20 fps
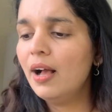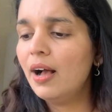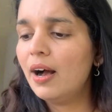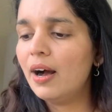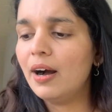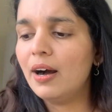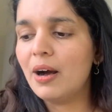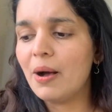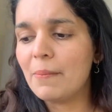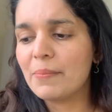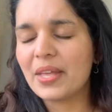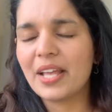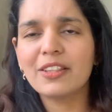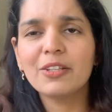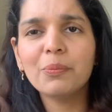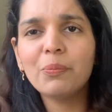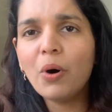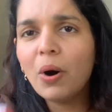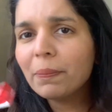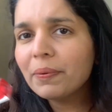And
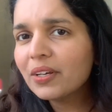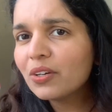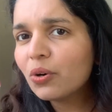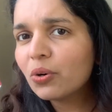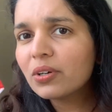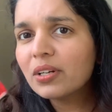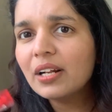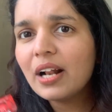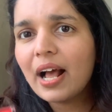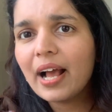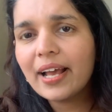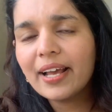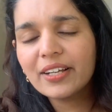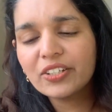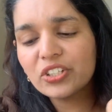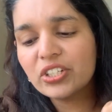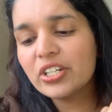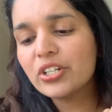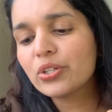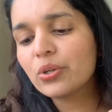the Poppy Coral, I
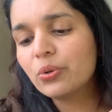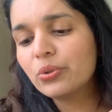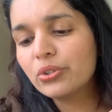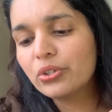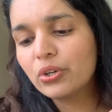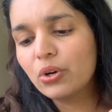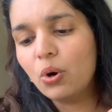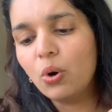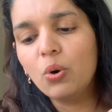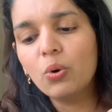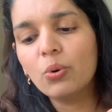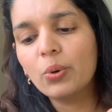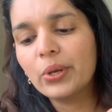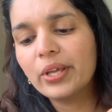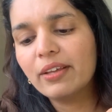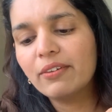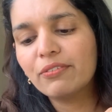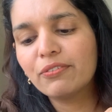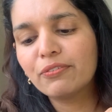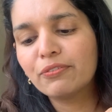actually don't know
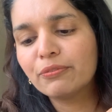if,